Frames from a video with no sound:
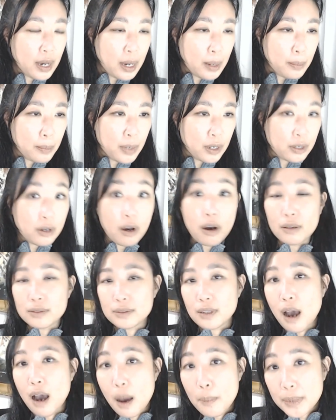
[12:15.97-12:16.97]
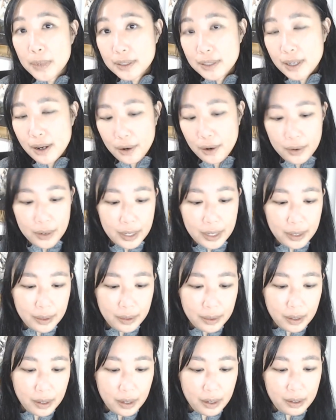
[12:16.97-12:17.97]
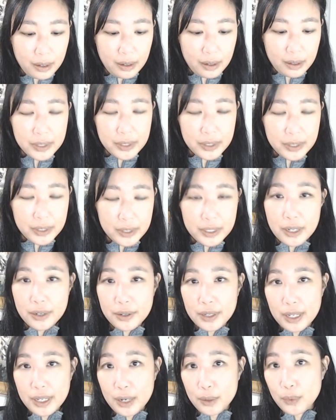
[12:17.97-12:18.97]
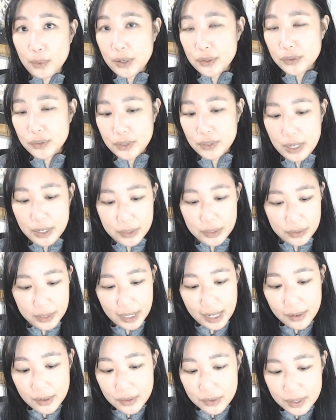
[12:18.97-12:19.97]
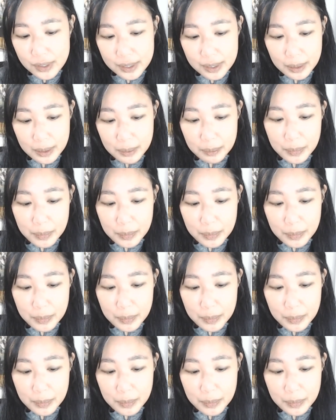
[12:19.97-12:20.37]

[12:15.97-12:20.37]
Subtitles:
occult commentary on Western esotericism,